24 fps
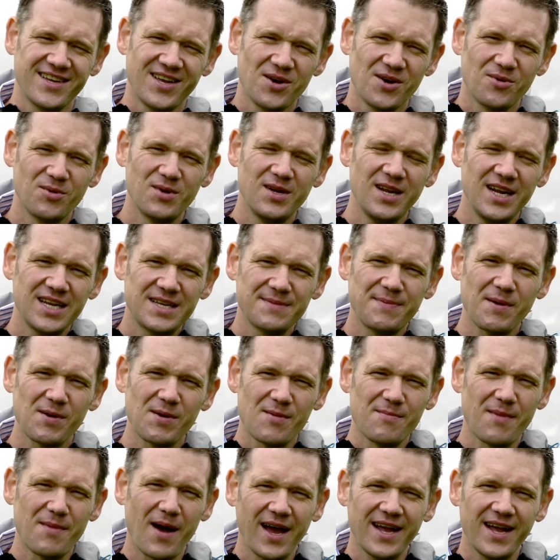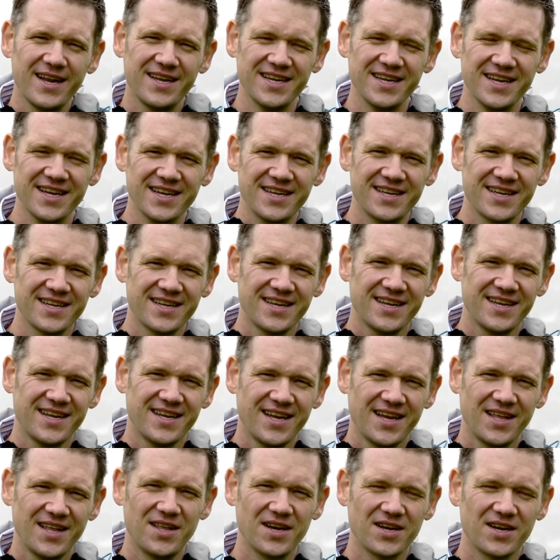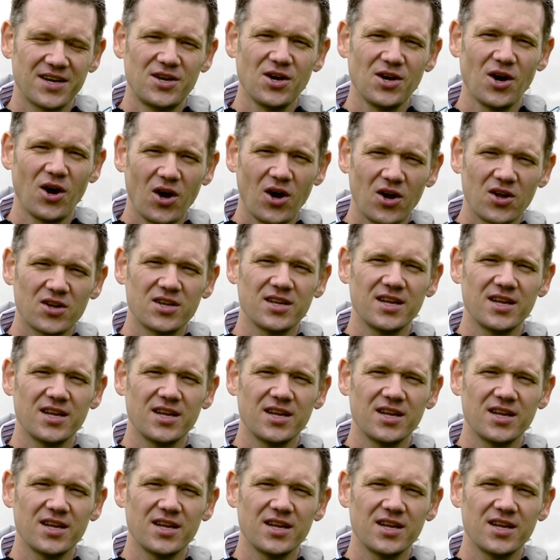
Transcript: We need to be reminded that God